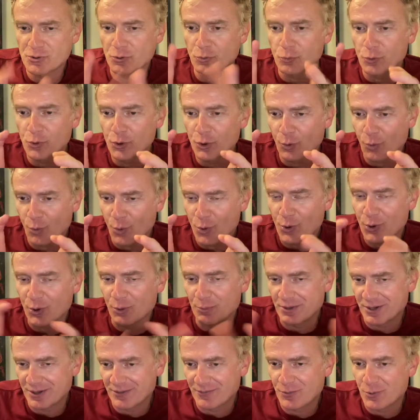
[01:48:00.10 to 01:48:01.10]
a real
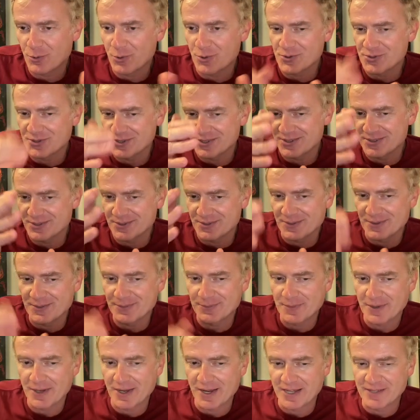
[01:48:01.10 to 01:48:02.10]
world, but of course it's
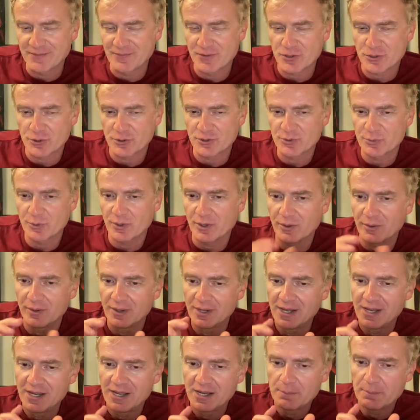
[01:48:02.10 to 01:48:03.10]
fictional as well.
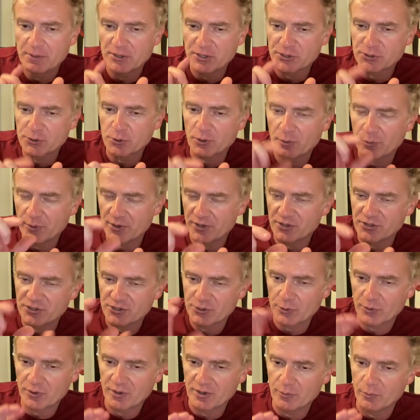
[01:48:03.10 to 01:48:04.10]
But the story within a
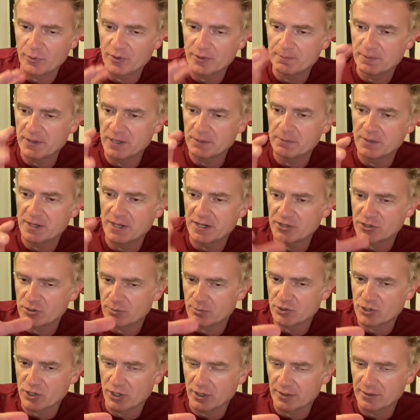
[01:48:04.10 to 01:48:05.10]
story with Pigman and
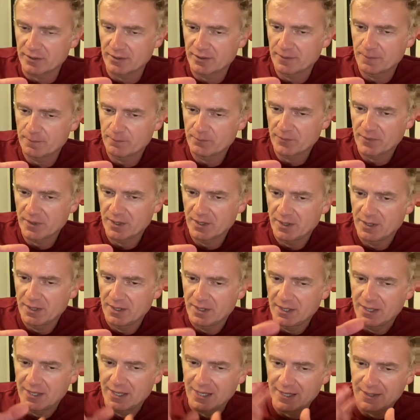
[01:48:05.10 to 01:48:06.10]
Super Jihad,
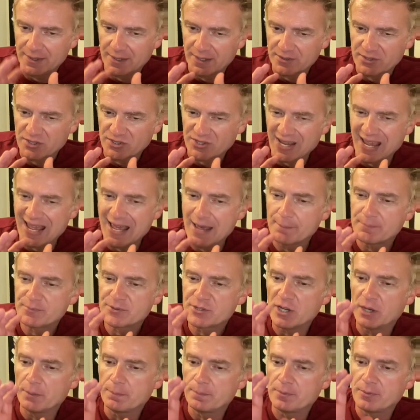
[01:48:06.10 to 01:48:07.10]
and that just
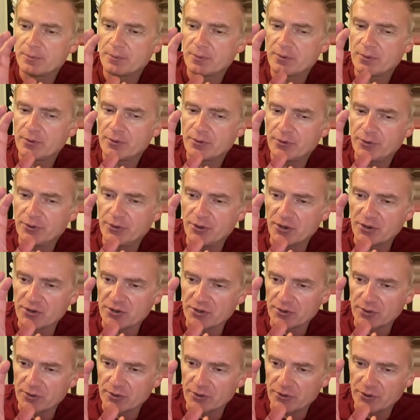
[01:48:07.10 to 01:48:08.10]
amps up
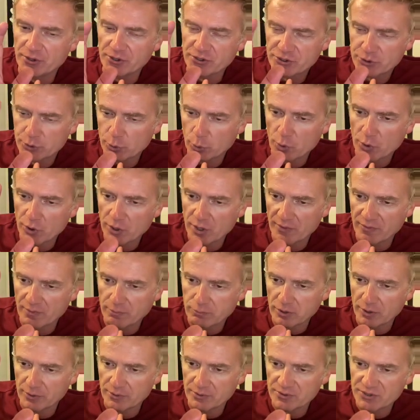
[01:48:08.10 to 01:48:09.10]
the story of the
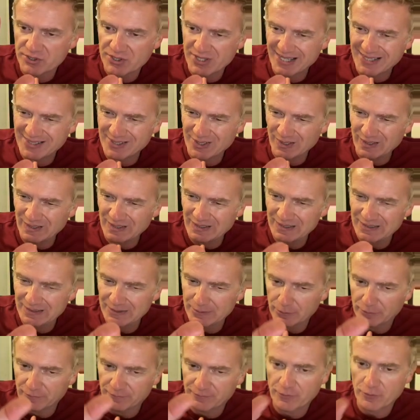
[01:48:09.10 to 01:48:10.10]
brothers, takes it a
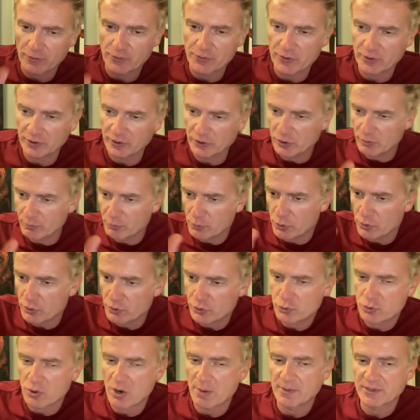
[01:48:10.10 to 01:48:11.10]
little further, a little more
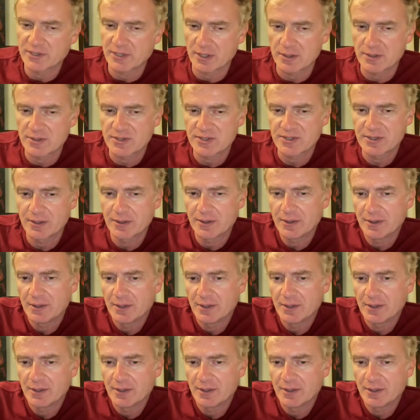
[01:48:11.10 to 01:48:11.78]
dramatized.